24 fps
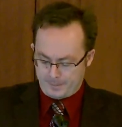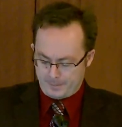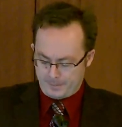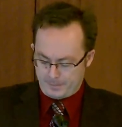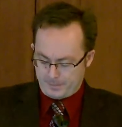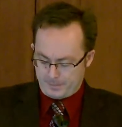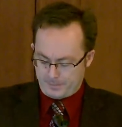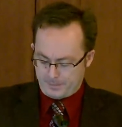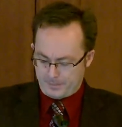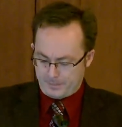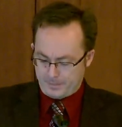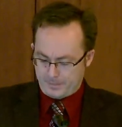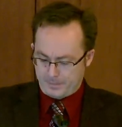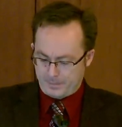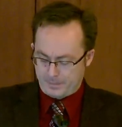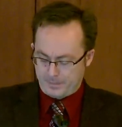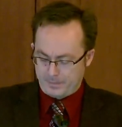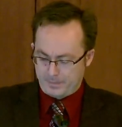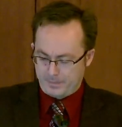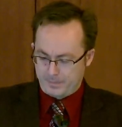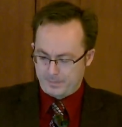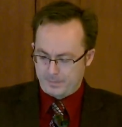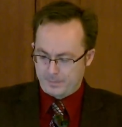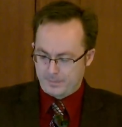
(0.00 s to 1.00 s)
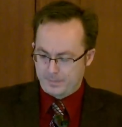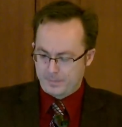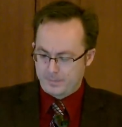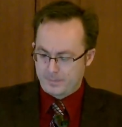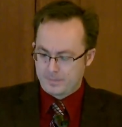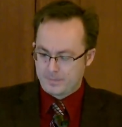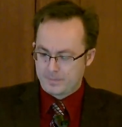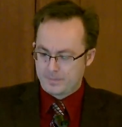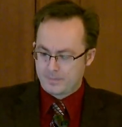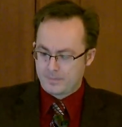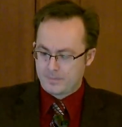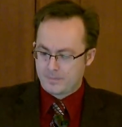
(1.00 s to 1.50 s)

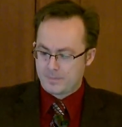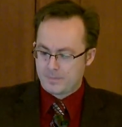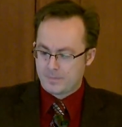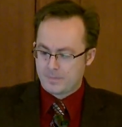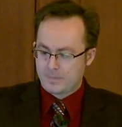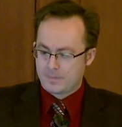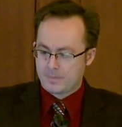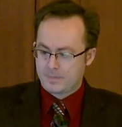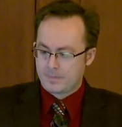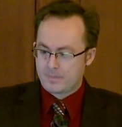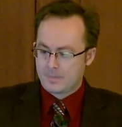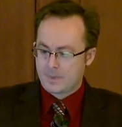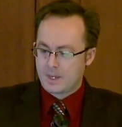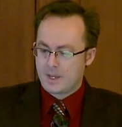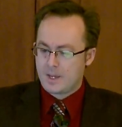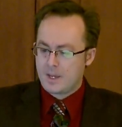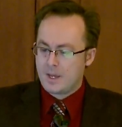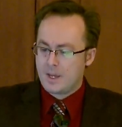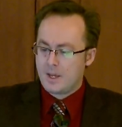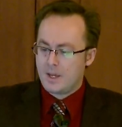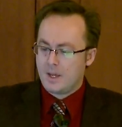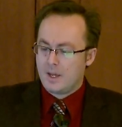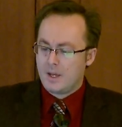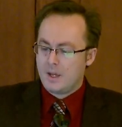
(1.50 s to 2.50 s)
[no speech]